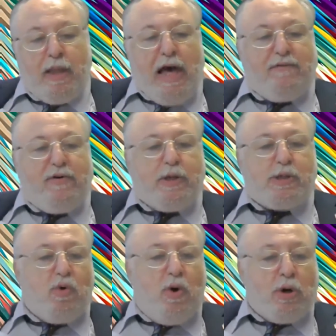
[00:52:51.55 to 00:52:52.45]
have a
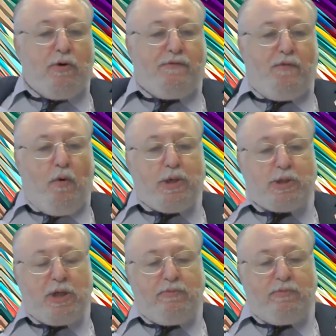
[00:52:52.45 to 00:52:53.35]
stronger
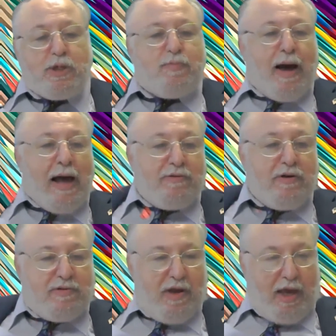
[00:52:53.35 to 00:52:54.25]
voice in
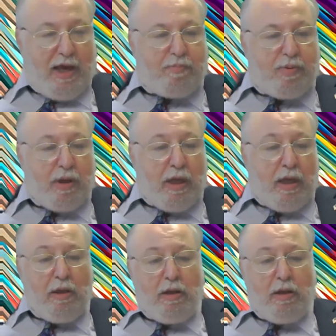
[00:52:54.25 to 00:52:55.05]
responding to A P